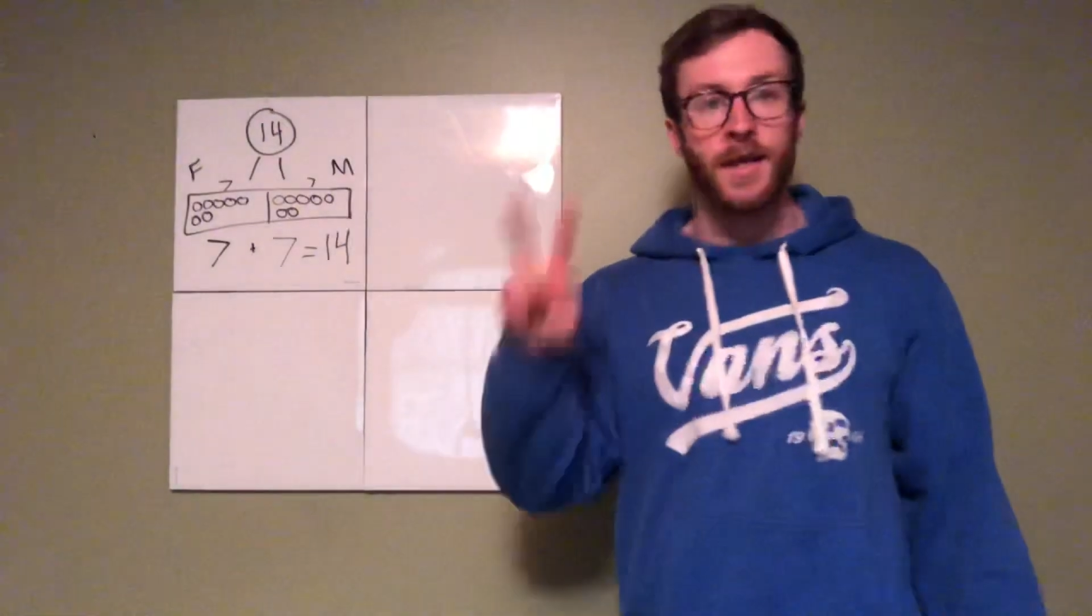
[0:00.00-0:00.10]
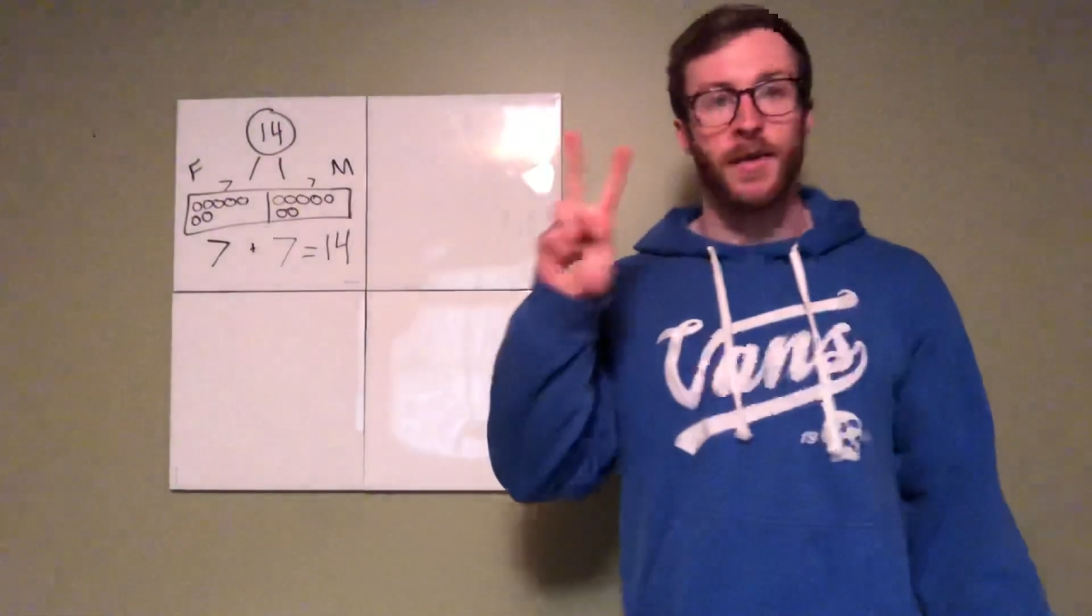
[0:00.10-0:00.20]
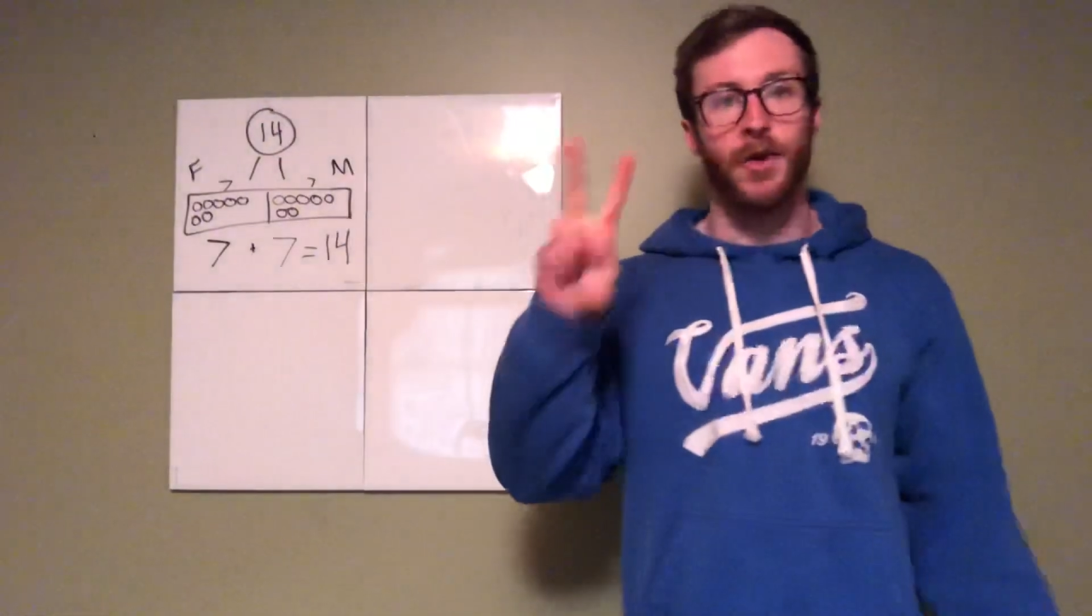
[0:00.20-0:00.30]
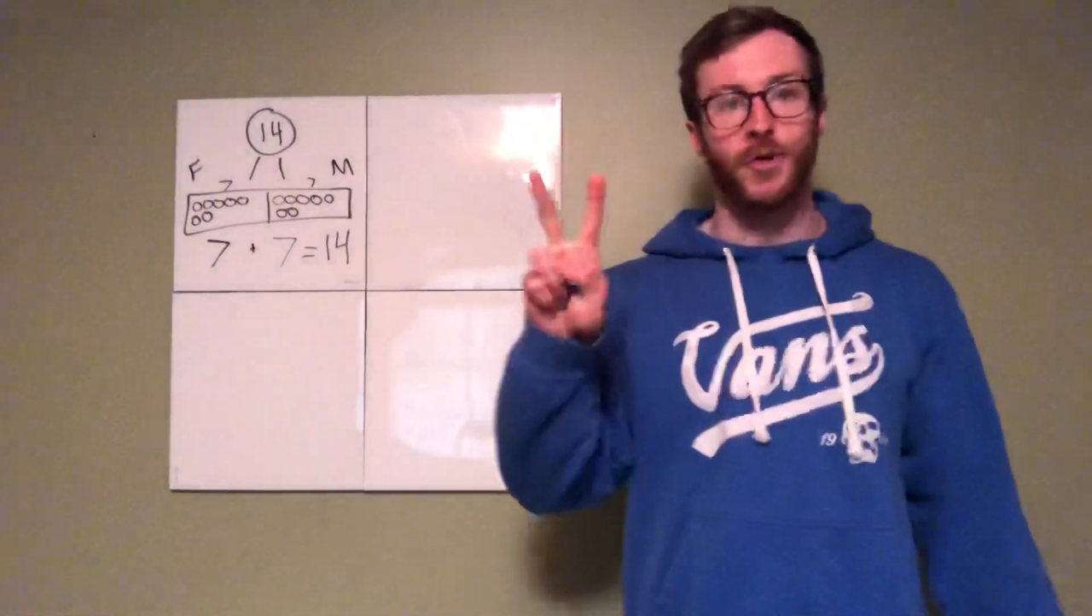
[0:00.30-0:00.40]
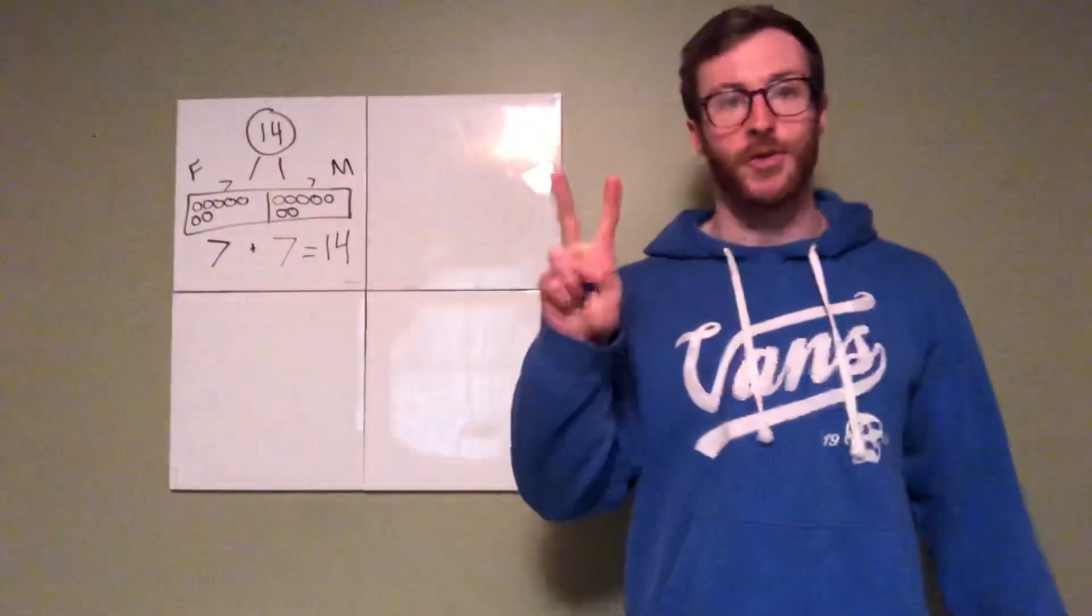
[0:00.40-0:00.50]
in
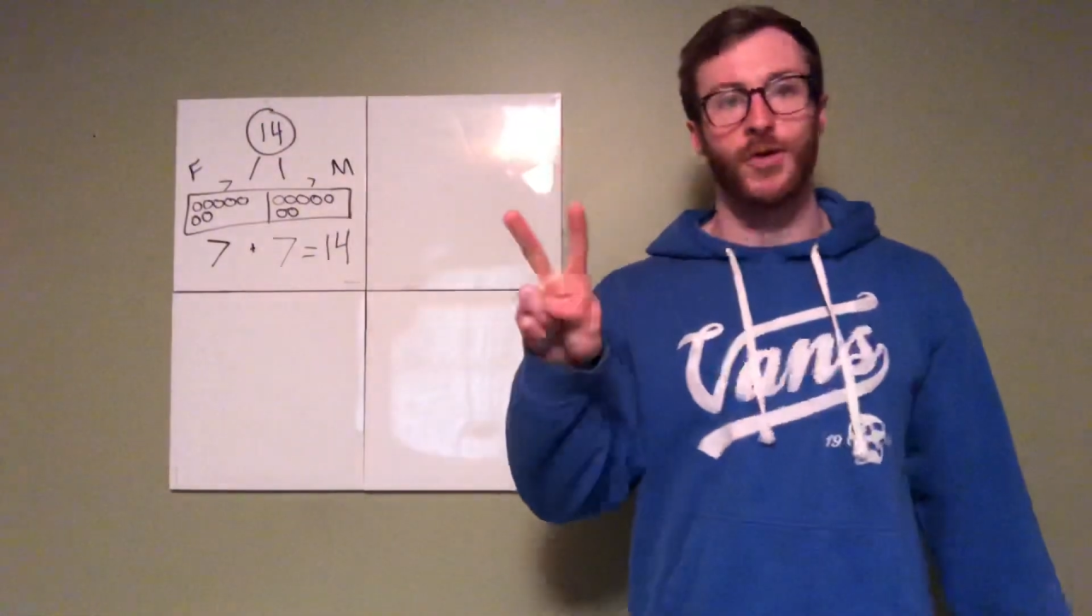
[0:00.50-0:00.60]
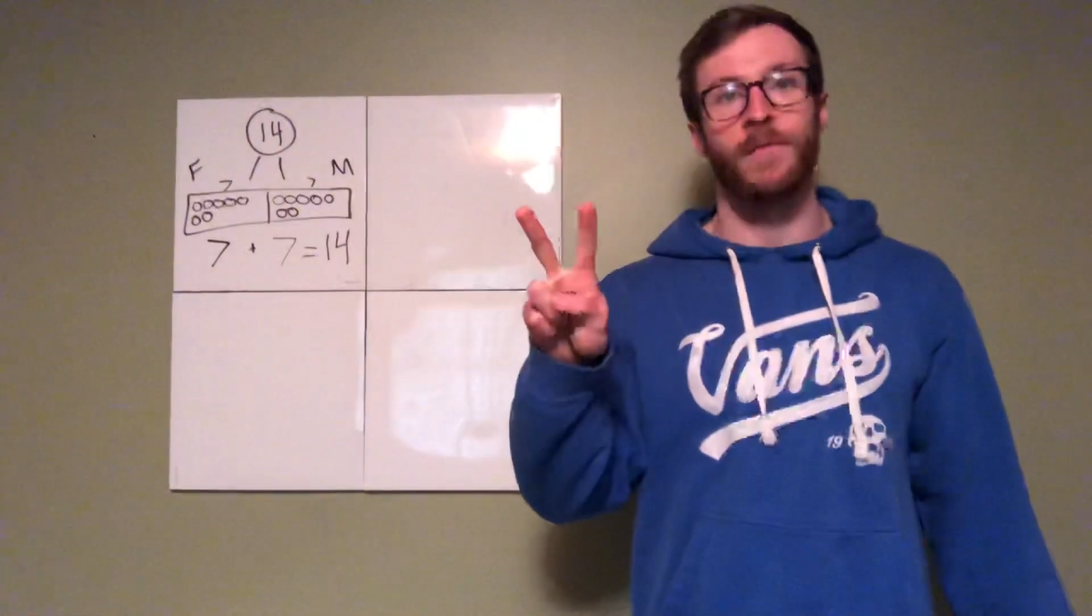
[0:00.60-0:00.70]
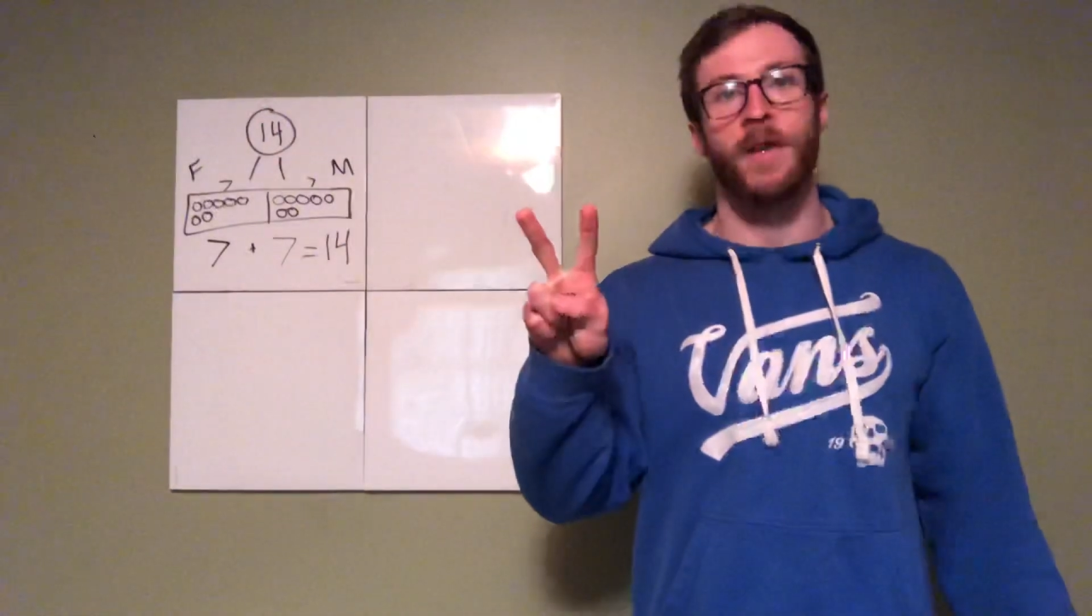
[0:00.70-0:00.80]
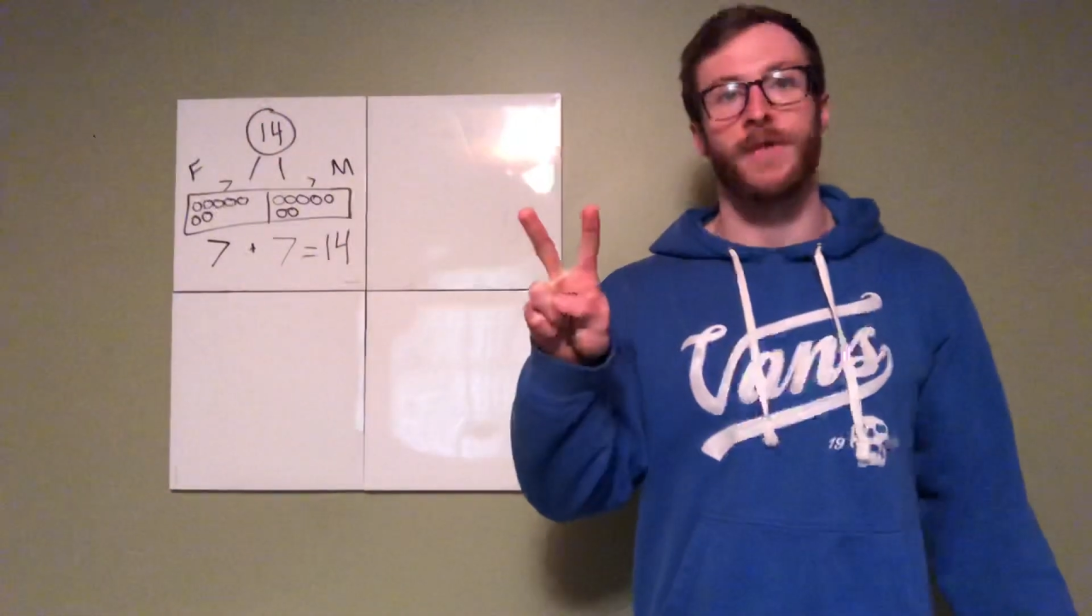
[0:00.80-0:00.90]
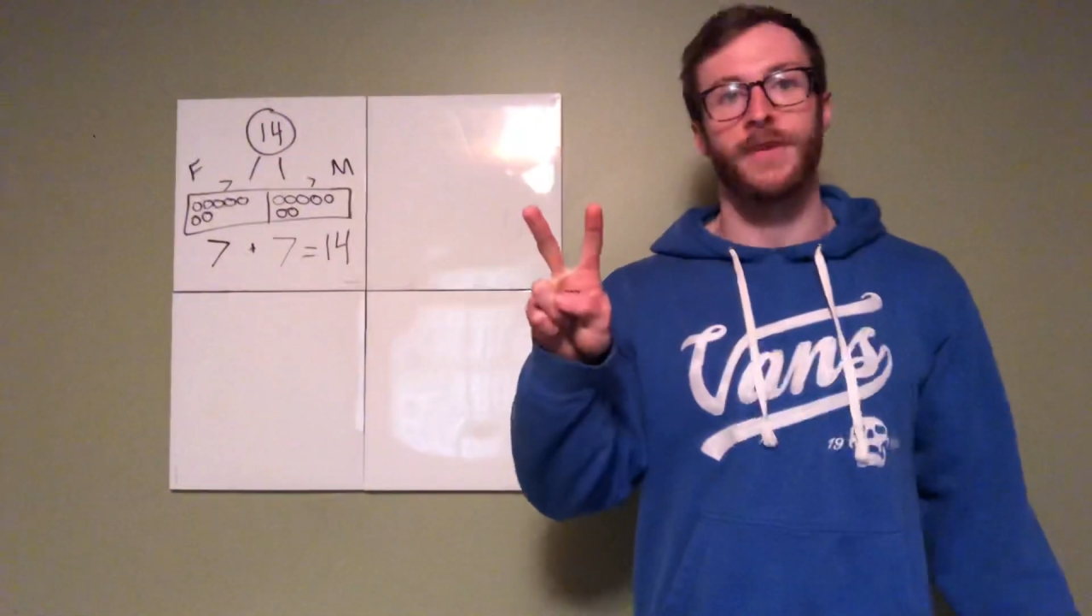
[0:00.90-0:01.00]
those 2
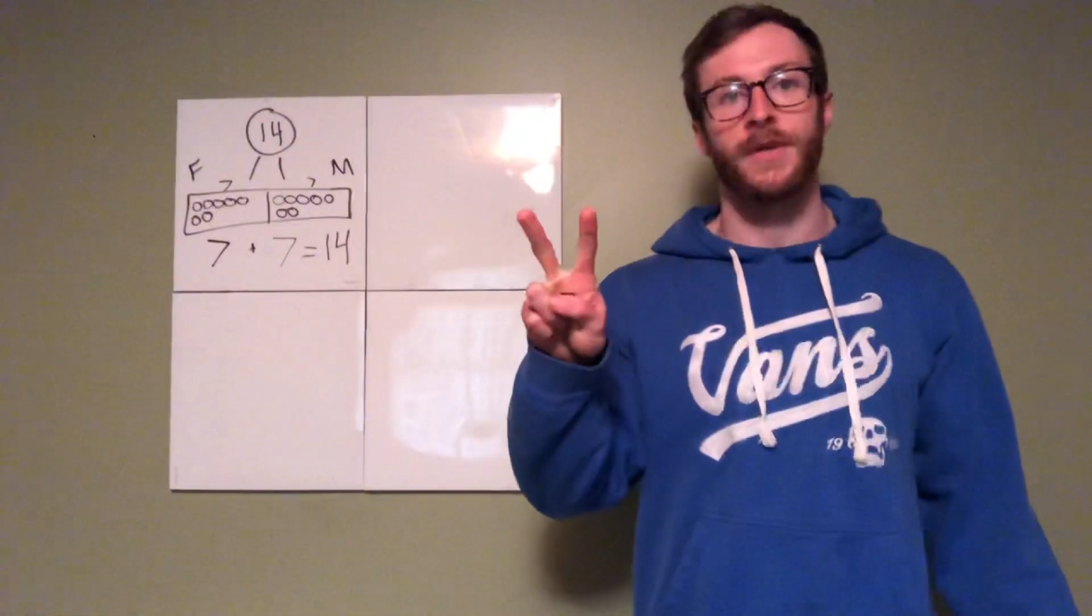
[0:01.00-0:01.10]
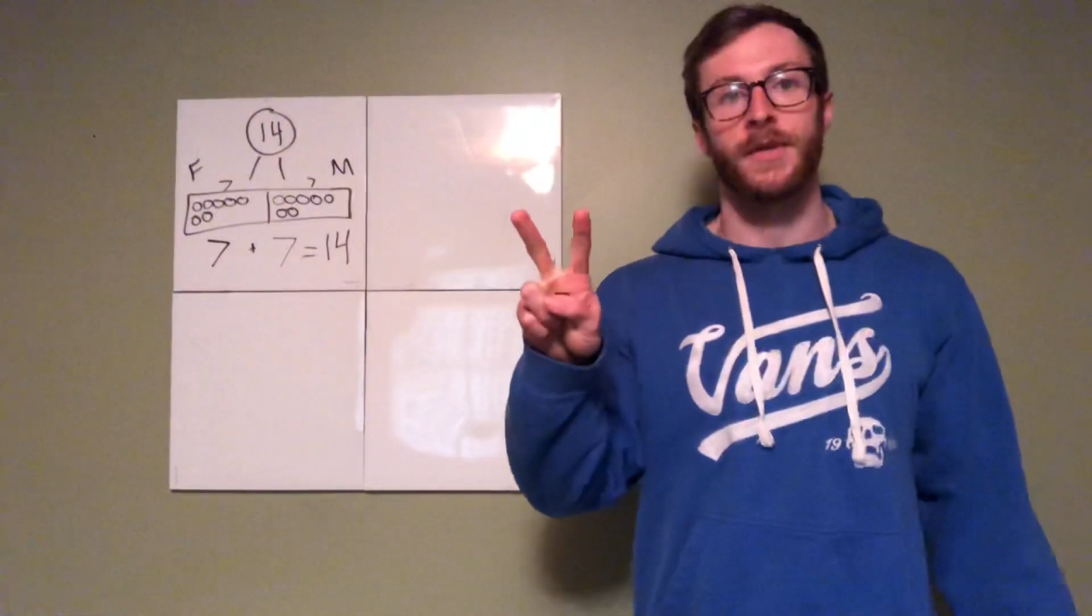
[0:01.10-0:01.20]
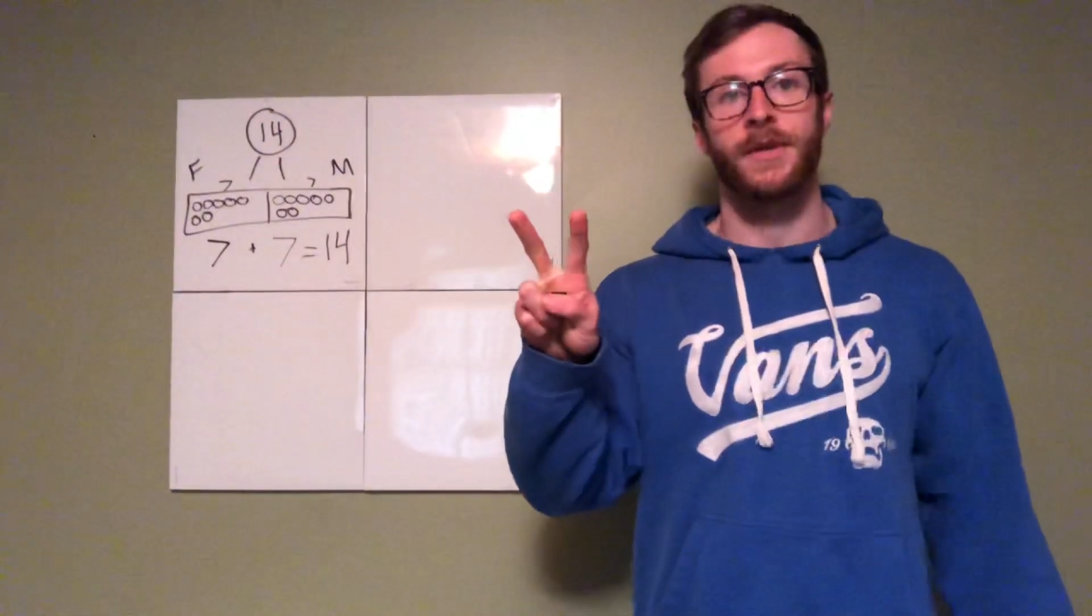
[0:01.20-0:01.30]
months.